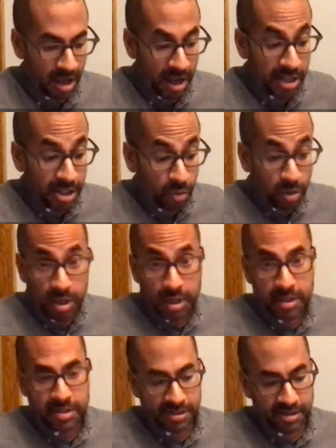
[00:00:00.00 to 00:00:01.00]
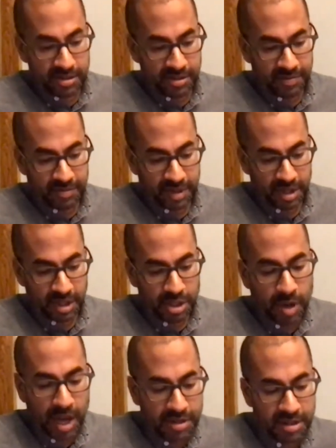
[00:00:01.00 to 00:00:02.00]
the woods, you
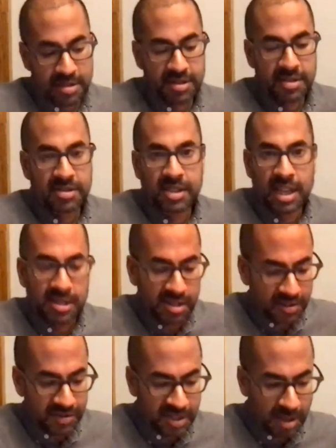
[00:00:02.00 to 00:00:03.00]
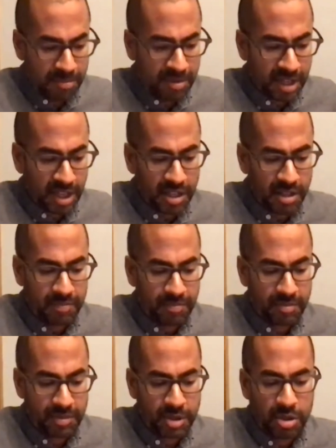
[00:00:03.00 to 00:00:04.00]
had this sense of something
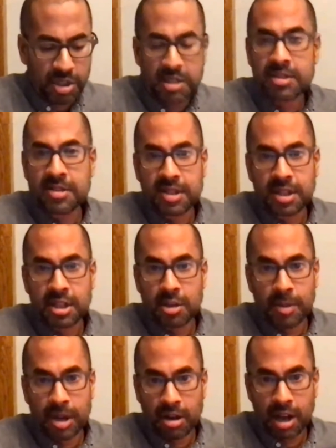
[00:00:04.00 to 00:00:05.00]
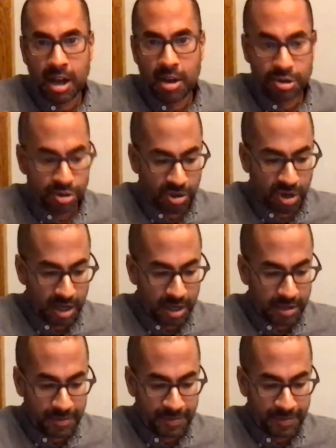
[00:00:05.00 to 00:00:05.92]
you couldn't see no matter how you tried.